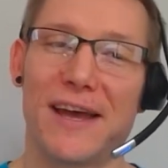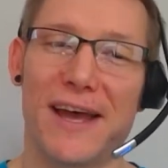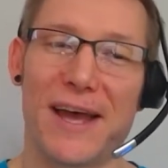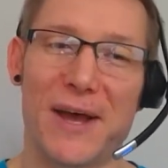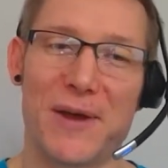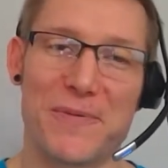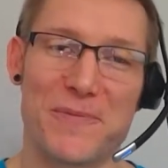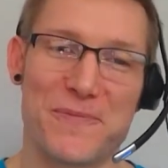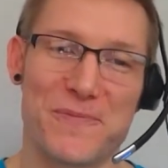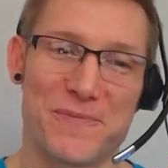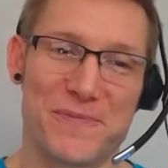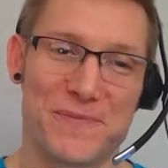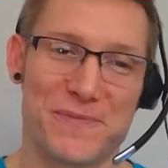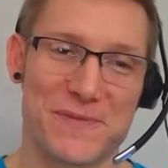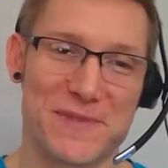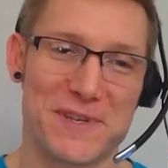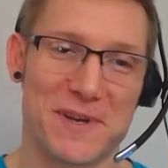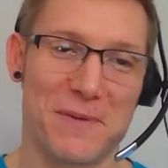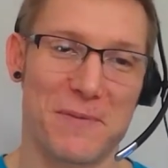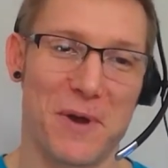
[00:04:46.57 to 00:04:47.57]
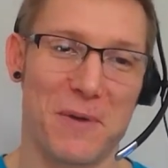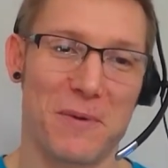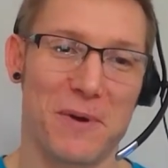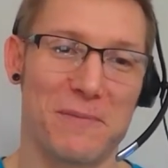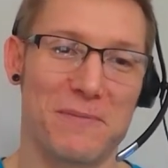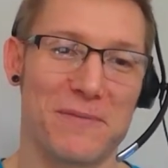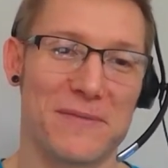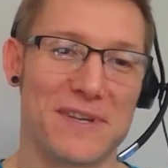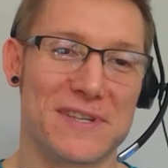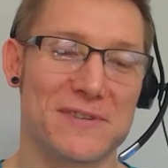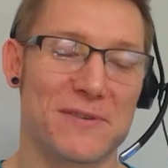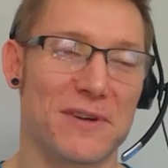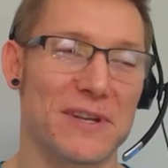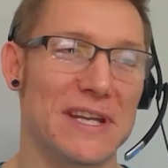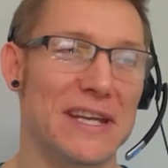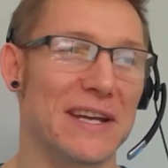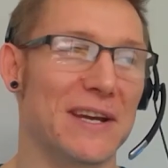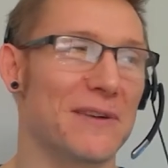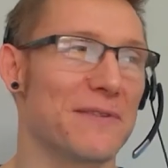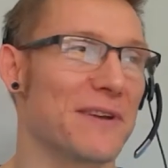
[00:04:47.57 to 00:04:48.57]
Um, so I won't. It's not an
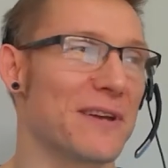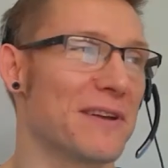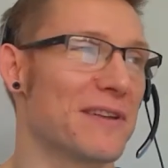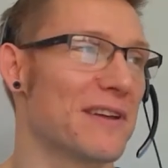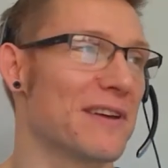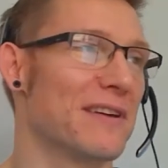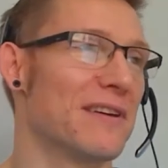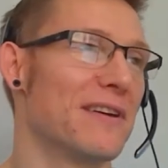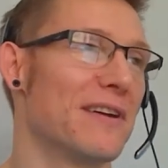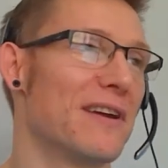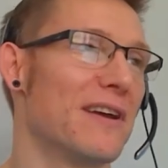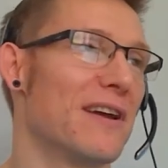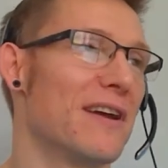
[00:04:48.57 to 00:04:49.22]
ego thing there.